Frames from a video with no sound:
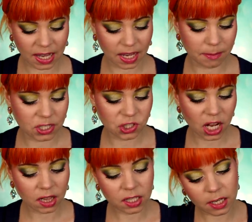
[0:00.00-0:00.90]
and my
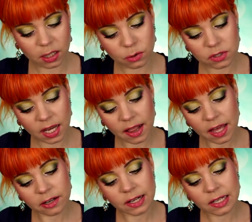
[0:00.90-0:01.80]
Jaclyn Hill Loose
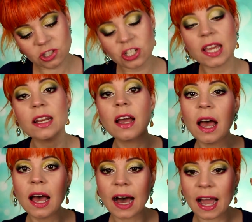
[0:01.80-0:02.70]
Highlighter in the shade
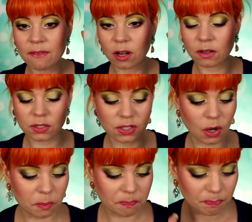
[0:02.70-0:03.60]
High Vault.
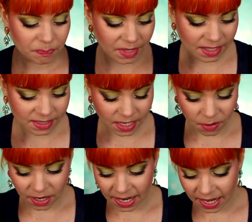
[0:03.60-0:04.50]
So that is how
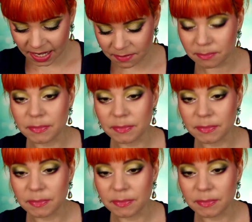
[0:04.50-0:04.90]
I